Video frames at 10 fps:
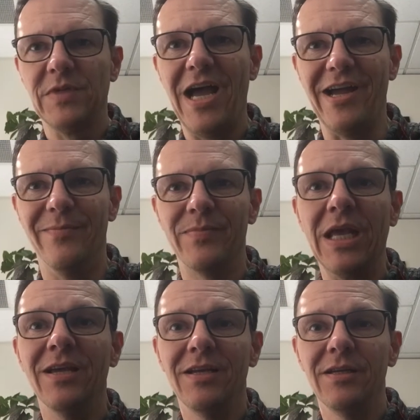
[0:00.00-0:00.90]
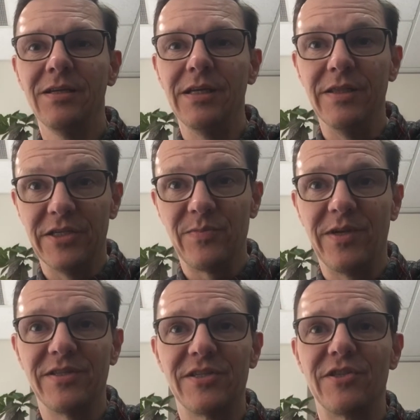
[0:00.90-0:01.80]
Hi, in this
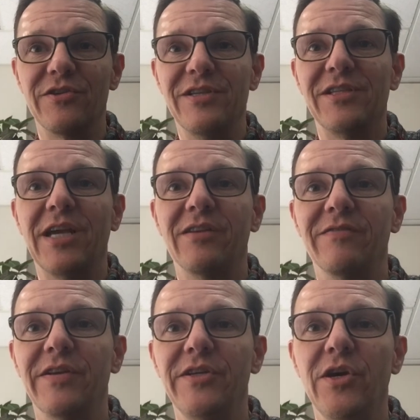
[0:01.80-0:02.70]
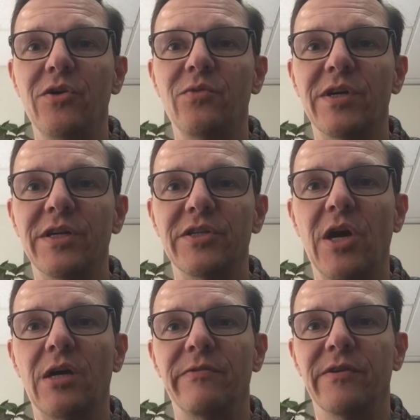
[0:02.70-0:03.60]
month's 30 second video we're going to
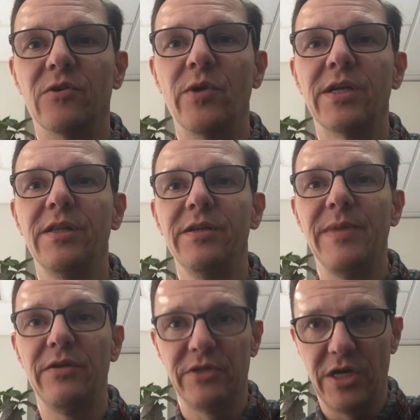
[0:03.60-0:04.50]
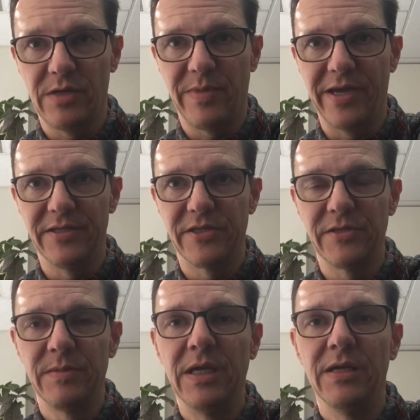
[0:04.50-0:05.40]
talk real quickly about dog
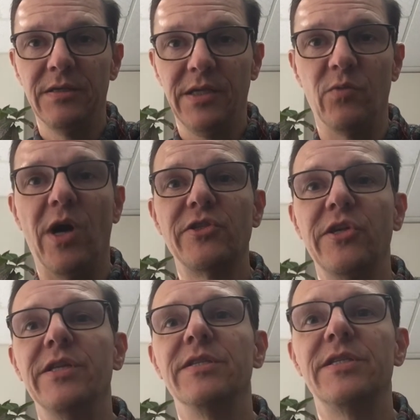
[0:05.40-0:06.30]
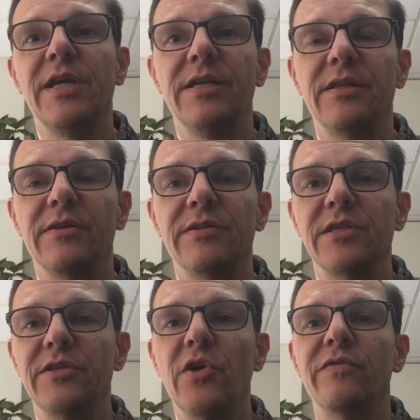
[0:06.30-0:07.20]
bites. In Washington state there
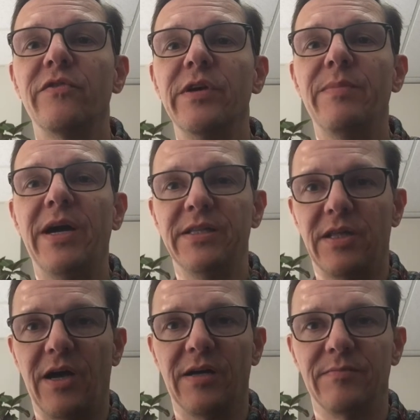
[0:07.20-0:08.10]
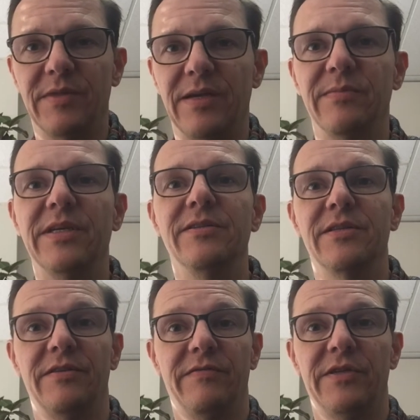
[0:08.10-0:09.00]
is a no free bite law. That means
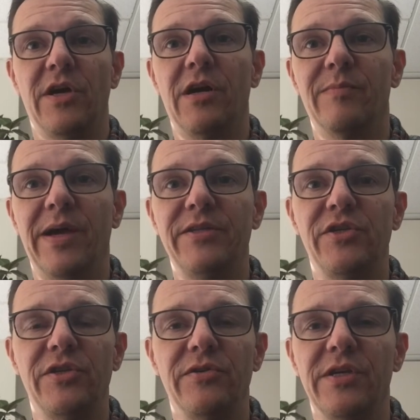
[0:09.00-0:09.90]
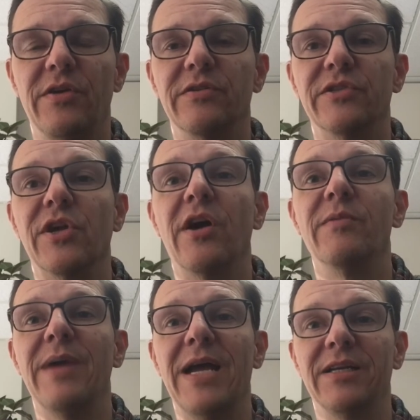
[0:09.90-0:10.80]
that if a dog bites you the owner is
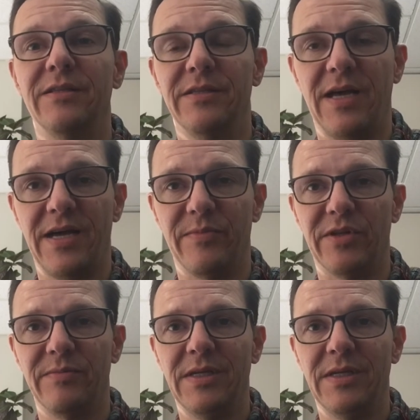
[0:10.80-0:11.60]
automatically liable.